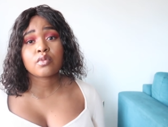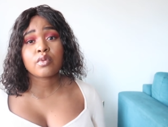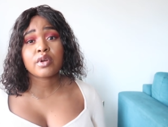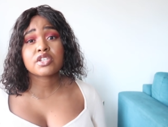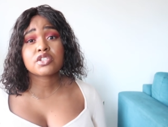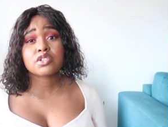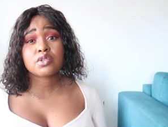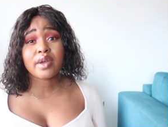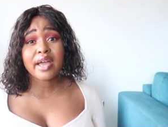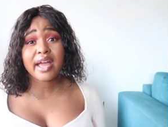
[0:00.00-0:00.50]

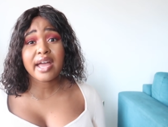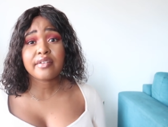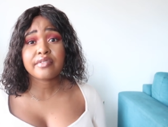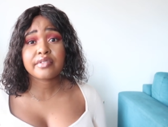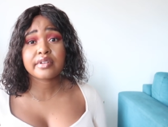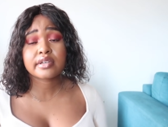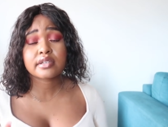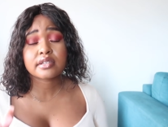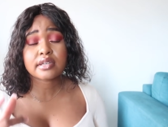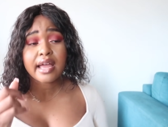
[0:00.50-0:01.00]
Once you
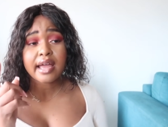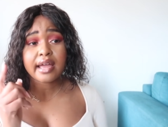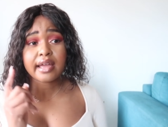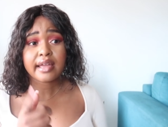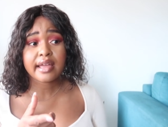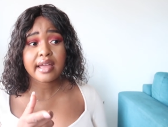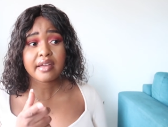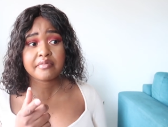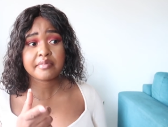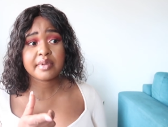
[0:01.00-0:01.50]
haven't, I
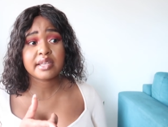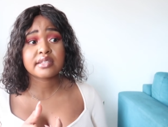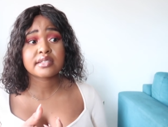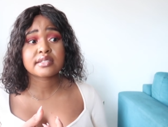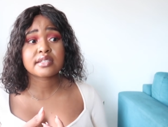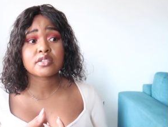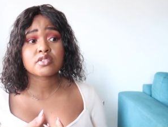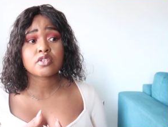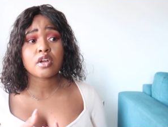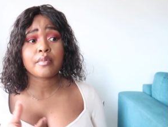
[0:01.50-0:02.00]
have made
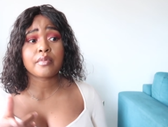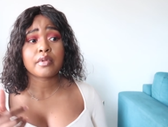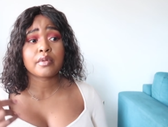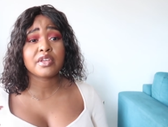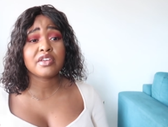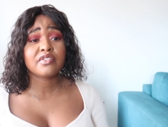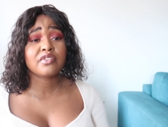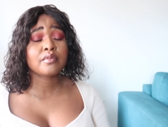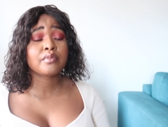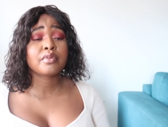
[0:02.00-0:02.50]
this example
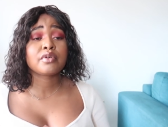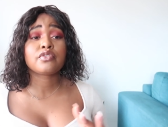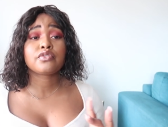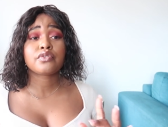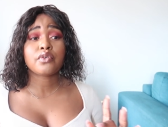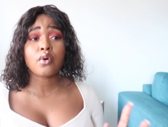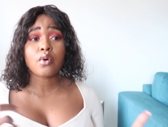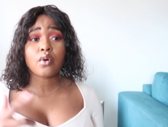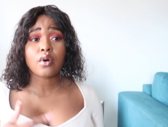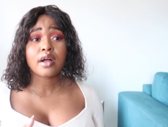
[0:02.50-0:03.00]
even
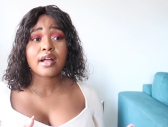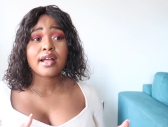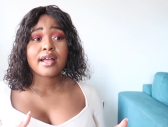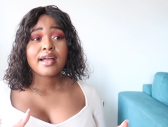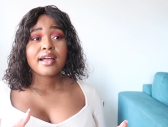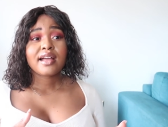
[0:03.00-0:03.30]
before